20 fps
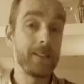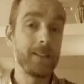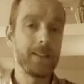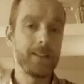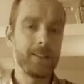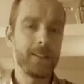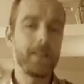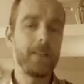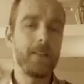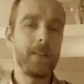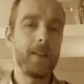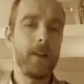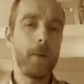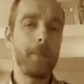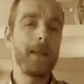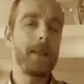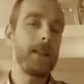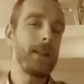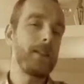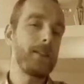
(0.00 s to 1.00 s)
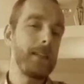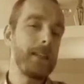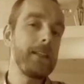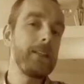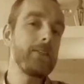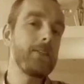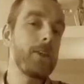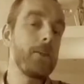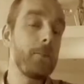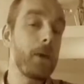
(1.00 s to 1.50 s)
So, there's
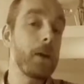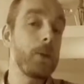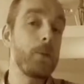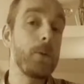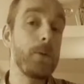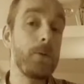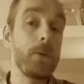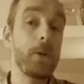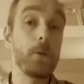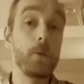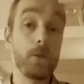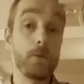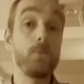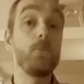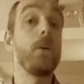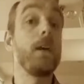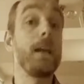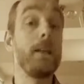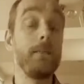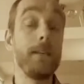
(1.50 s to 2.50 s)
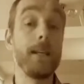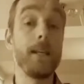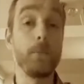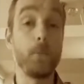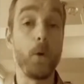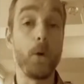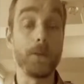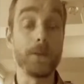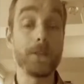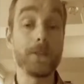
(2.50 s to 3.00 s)
things that my Twitter followers really, really
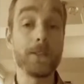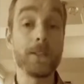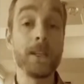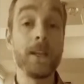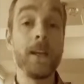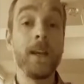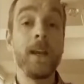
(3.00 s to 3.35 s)
want,